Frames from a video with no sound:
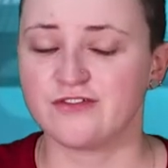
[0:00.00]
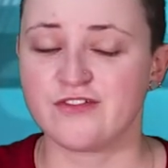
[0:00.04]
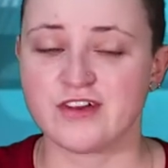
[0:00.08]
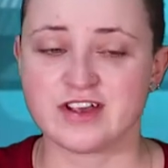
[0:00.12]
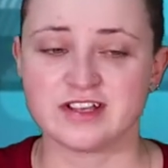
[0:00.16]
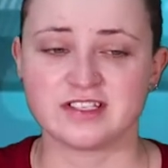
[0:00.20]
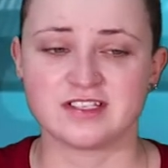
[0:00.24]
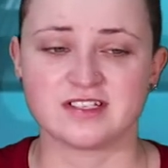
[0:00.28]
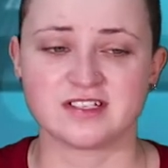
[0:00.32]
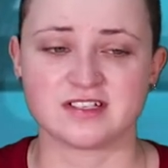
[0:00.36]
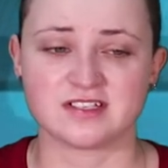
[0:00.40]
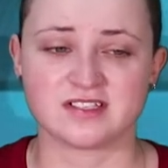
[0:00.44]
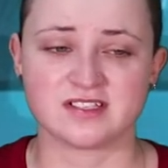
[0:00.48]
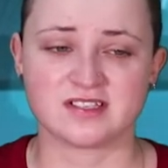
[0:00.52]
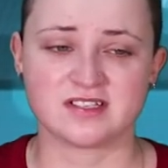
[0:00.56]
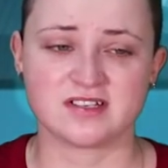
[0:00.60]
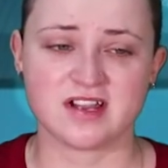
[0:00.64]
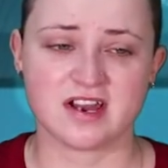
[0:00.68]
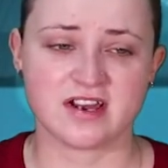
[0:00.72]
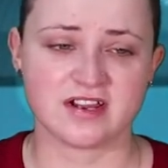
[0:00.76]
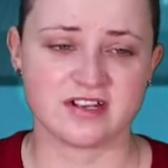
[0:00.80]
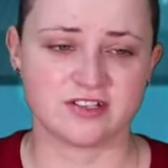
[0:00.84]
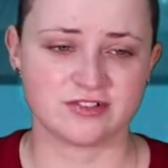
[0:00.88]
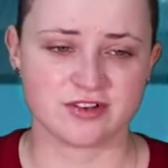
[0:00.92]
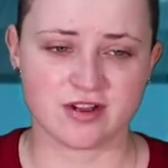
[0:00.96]
faced a
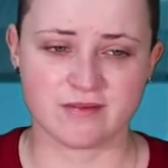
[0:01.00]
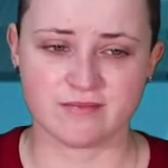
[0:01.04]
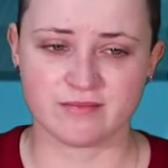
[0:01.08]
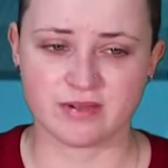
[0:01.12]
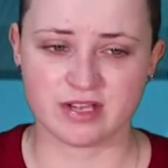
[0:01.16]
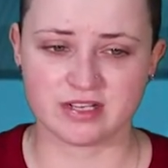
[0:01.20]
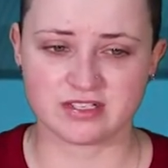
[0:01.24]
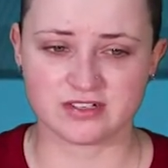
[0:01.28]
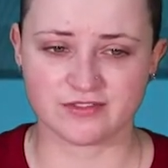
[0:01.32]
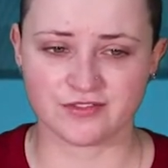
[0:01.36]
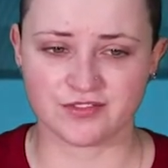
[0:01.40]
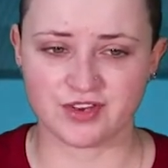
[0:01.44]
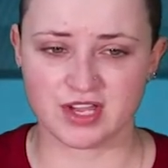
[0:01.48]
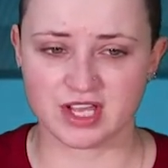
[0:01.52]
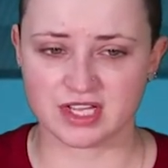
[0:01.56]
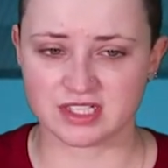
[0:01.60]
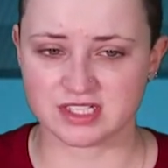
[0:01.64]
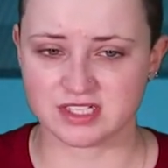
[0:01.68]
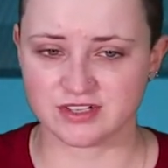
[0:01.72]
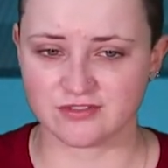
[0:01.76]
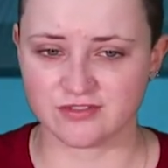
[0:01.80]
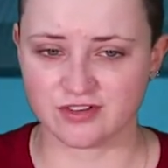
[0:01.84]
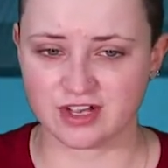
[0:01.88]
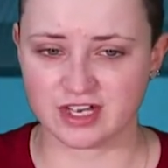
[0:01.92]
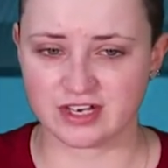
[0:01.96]
steady drumbeat of
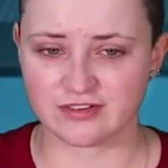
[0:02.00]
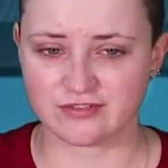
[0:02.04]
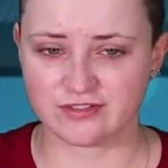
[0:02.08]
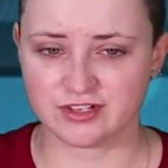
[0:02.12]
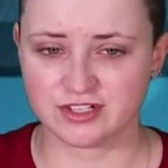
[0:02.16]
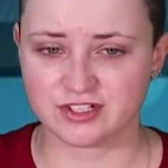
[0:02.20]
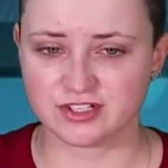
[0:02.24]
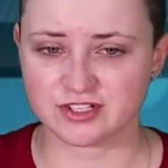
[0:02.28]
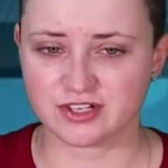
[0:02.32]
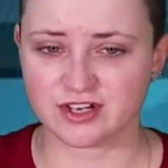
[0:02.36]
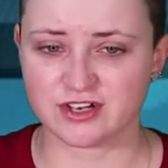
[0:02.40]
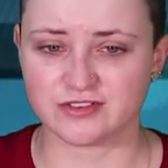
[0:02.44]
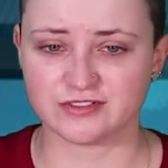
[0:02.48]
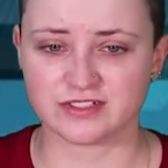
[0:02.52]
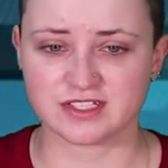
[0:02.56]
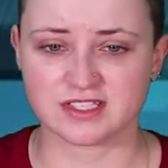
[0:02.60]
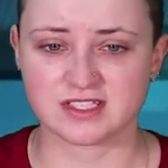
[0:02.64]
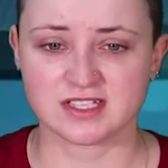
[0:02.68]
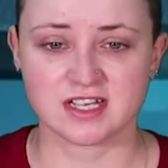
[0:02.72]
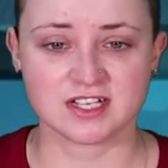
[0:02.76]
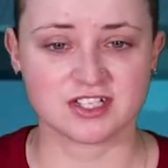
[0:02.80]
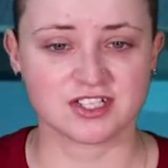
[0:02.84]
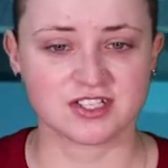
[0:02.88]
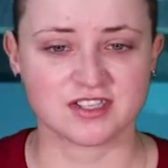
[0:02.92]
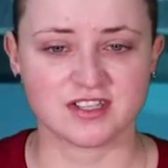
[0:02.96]
negative coverage over
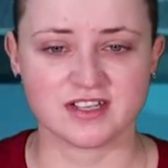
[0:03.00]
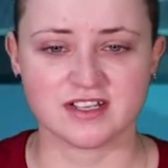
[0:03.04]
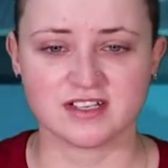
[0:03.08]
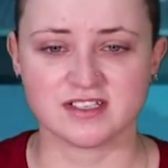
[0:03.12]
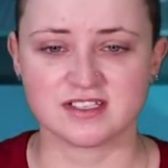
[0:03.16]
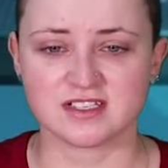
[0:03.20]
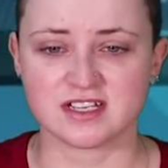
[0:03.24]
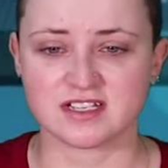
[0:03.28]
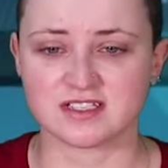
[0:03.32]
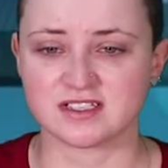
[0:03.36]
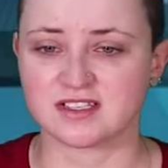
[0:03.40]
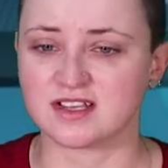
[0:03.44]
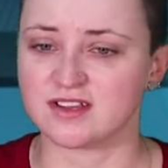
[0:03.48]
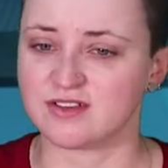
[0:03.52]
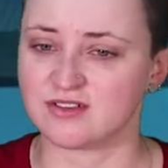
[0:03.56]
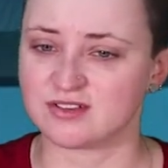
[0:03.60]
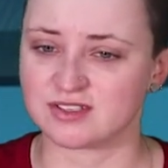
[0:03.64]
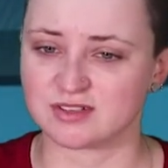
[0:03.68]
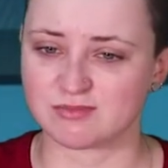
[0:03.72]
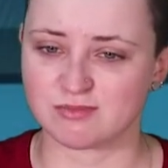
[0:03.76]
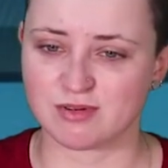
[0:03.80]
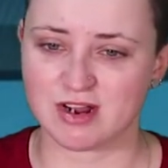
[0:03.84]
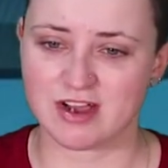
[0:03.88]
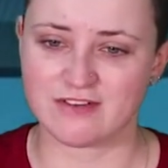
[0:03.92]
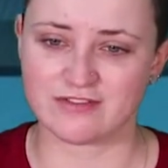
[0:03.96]
such things as the
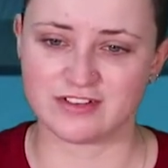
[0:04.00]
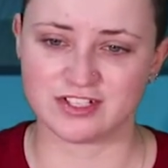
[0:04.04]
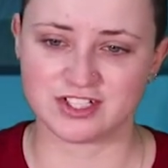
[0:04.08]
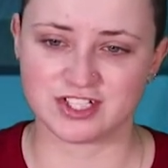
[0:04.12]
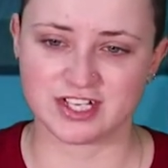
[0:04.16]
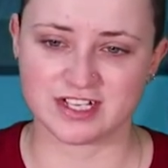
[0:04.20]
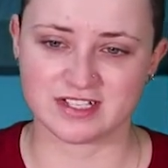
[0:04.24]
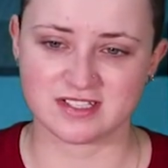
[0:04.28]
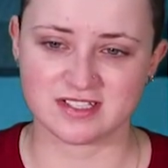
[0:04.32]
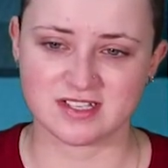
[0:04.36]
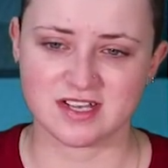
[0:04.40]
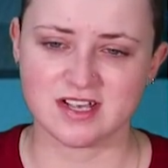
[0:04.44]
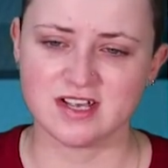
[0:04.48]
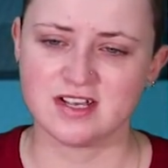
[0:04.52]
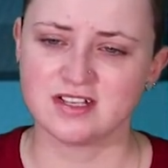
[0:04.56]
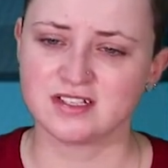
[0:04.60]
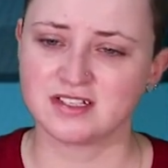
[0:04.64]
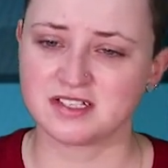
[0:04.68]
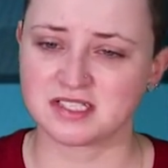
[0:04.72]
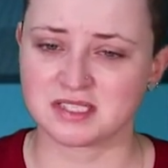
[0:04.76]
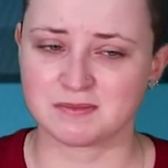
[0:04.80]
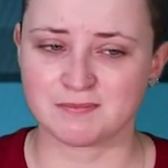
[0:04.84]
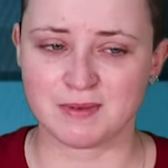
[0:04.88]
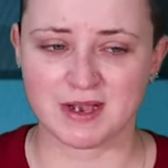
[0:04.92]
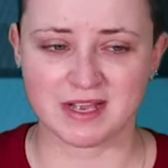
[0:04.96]
use of private jets,
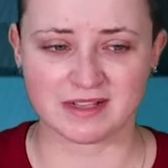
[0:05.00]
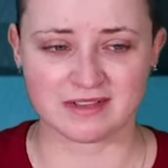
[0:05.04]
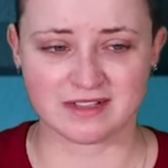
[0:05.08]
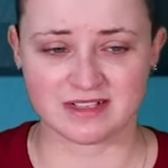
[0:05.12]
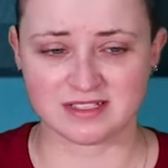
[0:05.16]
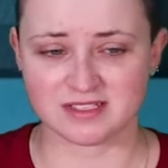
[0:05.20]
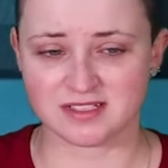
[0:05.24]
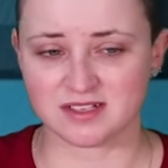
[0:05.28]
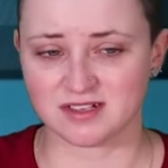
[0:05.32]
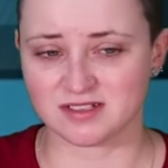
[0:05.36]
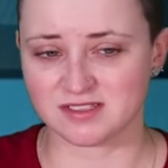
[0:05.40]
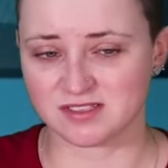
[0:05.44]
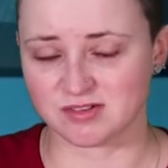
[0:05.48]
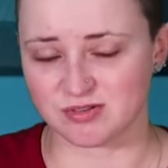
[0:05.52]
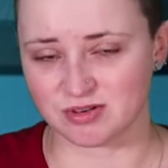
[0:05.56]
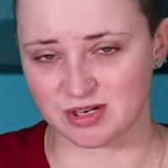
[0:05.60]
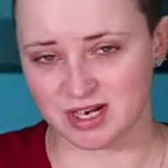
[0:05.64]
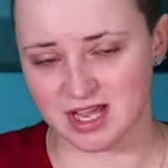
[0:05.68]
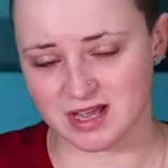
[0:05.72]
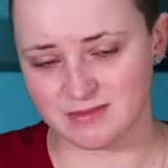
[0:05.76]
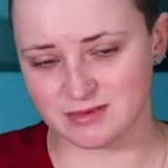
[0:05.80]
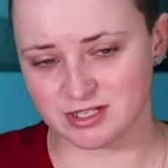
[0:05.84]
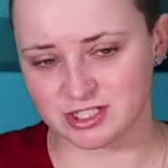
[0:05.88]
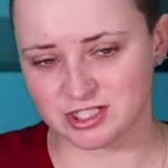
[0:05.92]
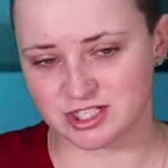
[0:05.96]
despite their stance on
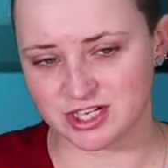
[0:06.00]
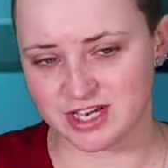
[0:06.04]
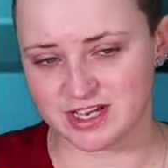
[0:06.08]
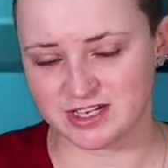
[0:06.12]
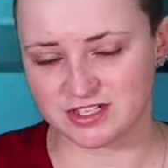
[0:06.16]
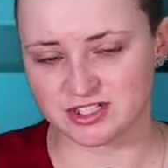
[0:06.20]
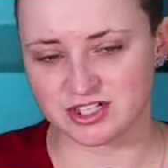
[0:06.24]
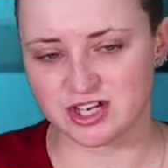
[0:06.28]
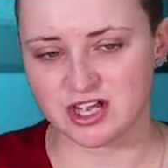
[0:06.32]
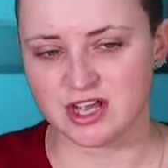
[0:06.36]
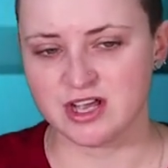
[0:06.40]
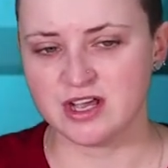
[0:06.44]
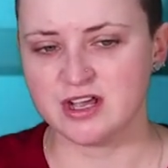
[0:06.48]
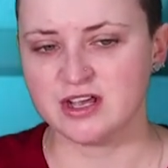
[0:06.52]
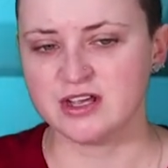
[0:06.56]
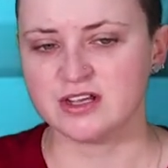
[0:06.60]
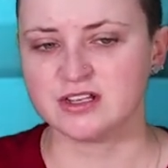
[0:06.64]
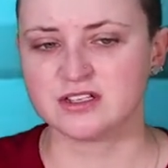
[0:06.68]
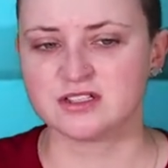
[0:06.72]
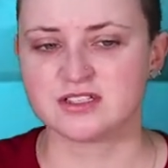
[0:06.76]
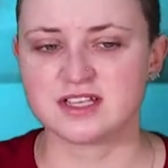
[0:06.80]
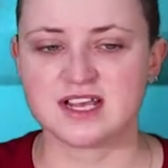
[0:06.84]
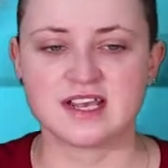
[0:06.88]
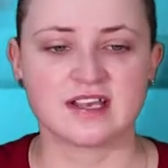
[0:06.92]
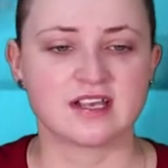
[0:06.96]
climate change,
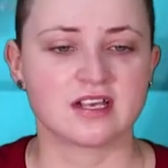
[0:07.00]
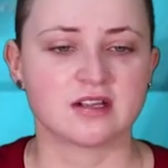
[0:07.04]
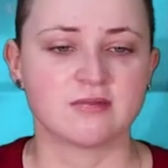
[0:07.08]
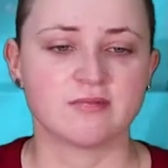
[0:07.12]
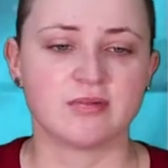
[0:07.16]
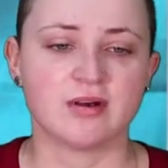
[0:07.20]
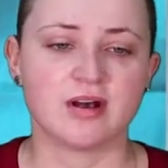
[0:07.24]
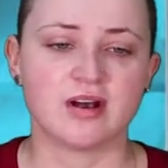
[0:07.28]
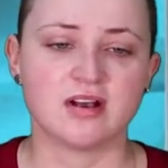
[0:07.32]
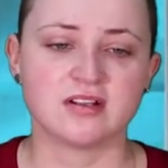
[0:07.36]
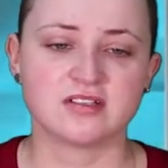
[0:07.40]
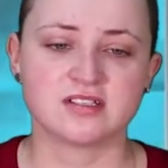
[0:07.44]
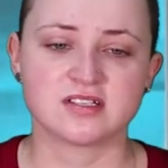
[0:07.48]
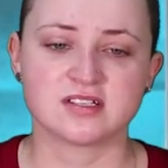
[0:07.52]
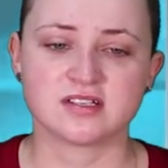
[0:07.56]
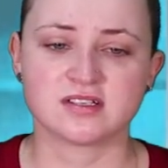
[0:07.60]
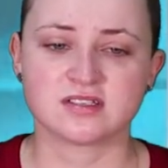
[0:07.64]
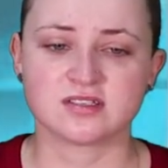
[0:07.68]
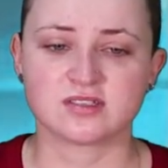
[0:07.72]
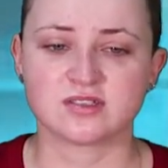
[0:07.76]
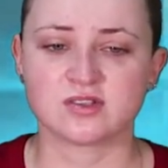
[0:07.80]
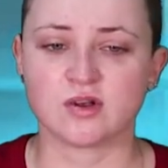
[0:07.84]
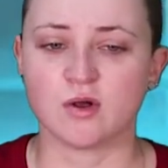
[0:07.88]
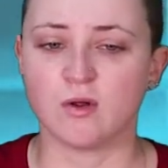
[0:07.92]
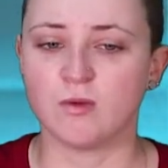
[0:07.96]
taken part a
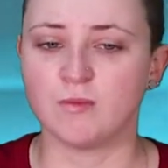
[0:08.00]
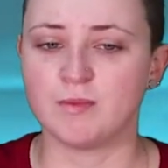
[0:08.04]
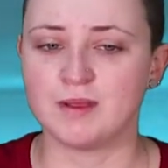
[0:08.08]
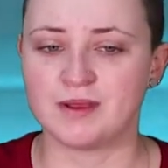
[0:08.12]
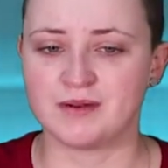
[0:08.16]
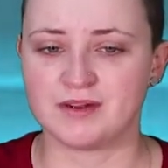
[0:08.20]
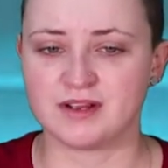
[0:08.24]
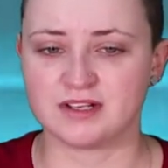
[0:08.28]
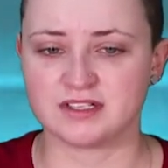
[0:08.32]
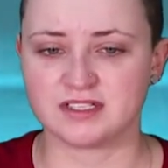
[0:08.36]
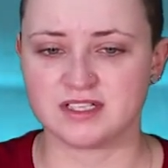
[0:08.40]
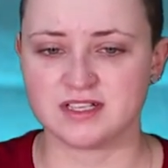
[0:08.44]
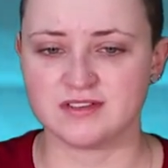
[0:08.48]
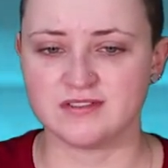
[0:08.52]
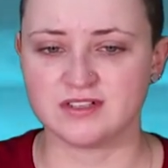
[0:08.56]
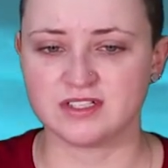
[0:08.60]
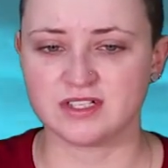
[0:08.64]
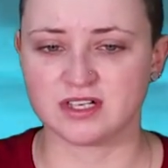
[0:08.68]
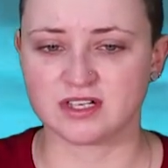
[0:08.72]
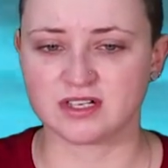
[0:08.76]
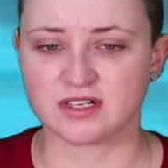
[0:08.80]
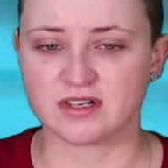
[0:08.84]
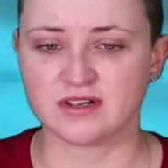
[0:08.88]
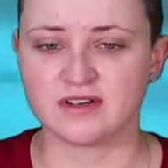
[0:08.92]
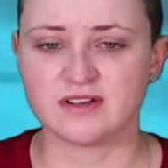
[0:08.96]
soul-bearing TV
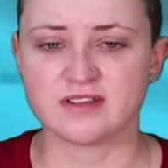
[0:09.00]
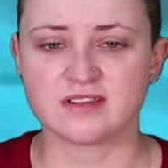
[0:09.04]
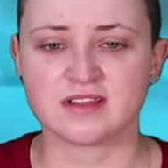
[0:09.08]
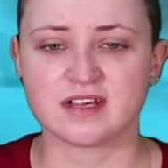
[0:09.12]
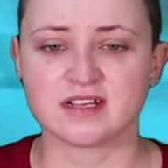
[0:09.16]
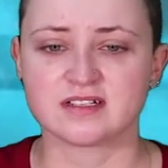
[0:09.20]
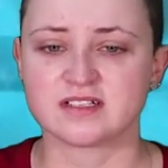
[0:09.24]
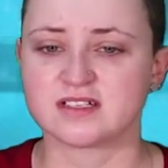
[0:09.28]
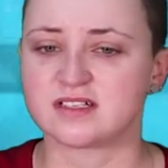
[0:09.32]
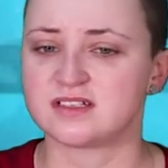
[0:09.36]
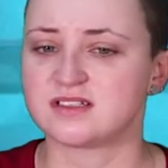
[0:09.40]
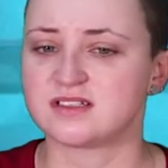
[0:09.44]
doco that